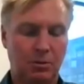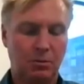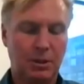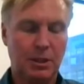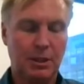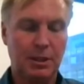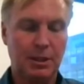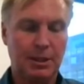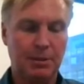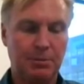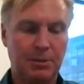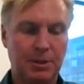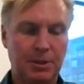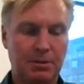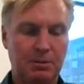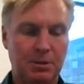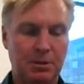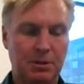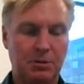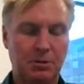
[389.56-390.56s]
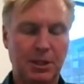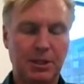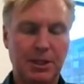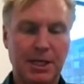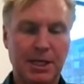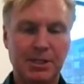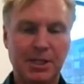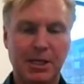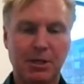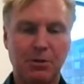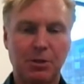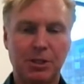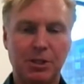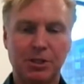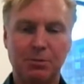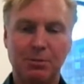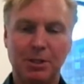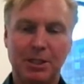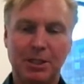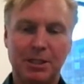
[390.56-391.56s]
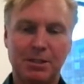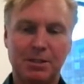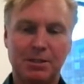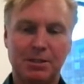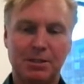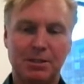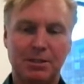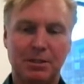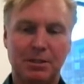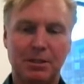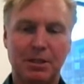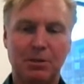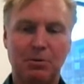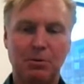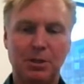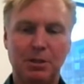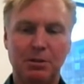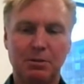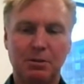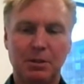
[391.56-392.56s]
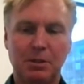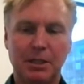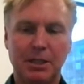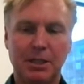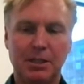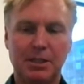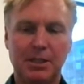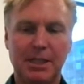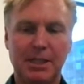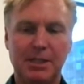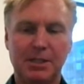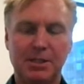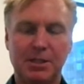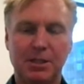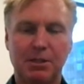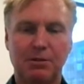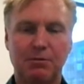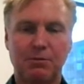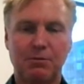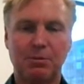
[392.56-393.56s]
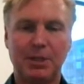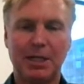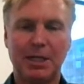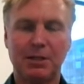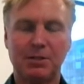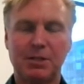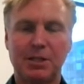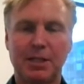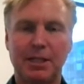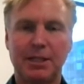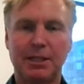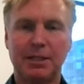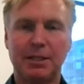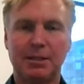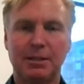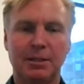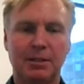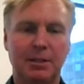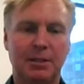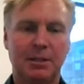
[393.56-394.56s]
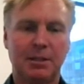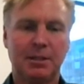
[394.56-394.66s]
Well, it's great you asked that question because, when you look at a data center from the outside in,